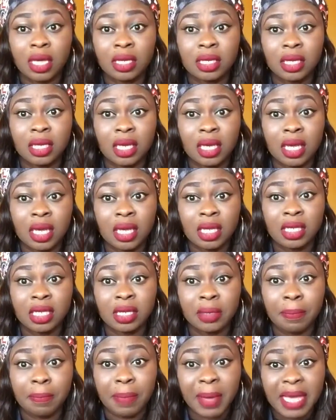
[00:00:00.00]

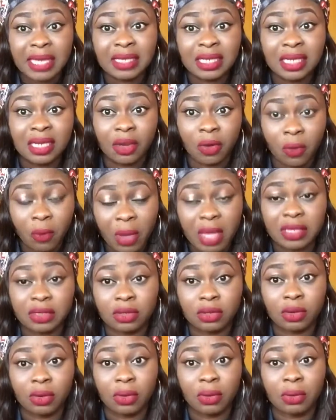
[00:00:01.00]
the person in
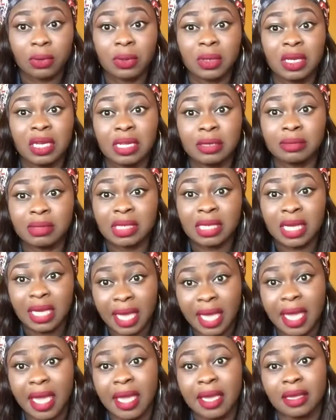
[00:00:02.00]
question lives
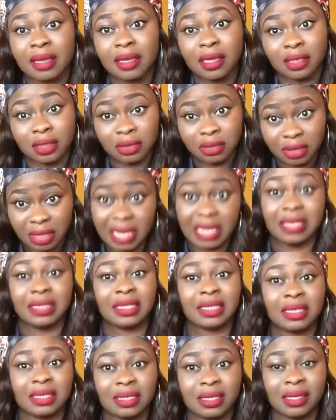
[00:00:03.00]
here in
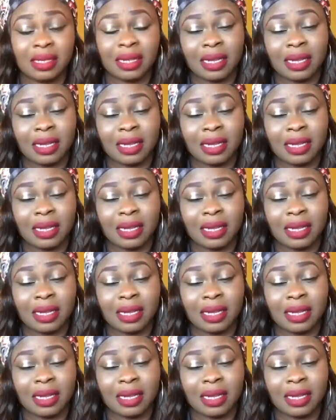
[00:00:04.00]
Greece,